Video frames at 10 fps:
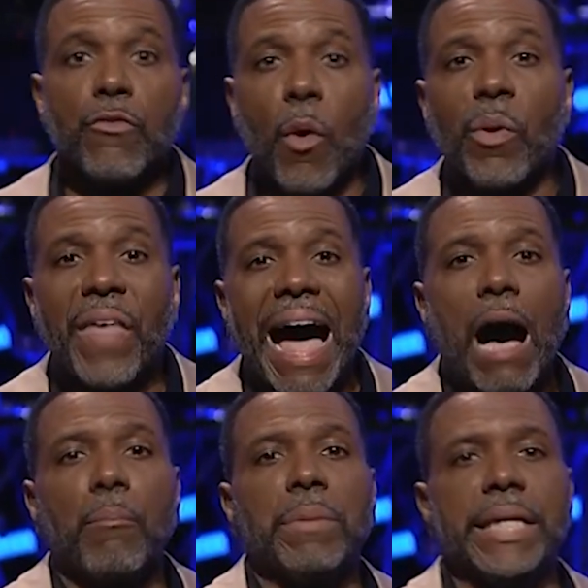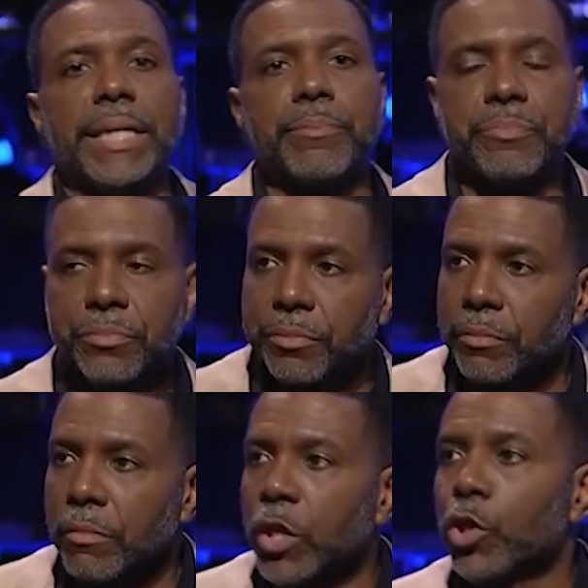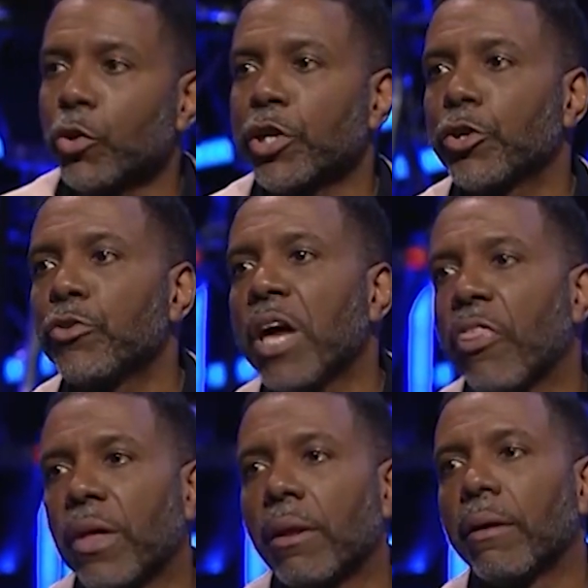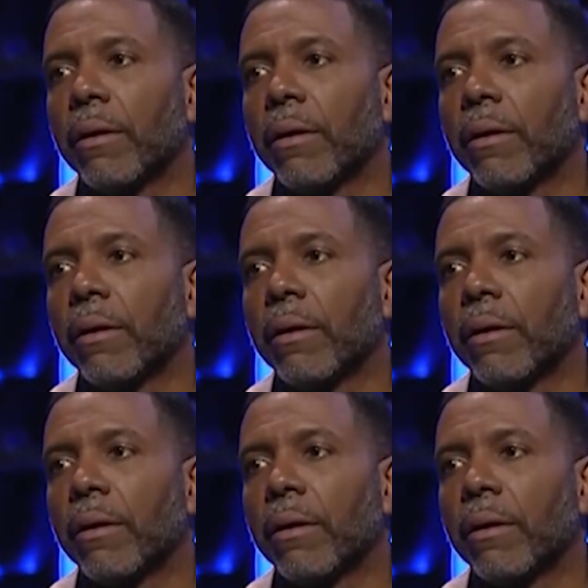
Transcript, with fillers: for without me, you can do nothing.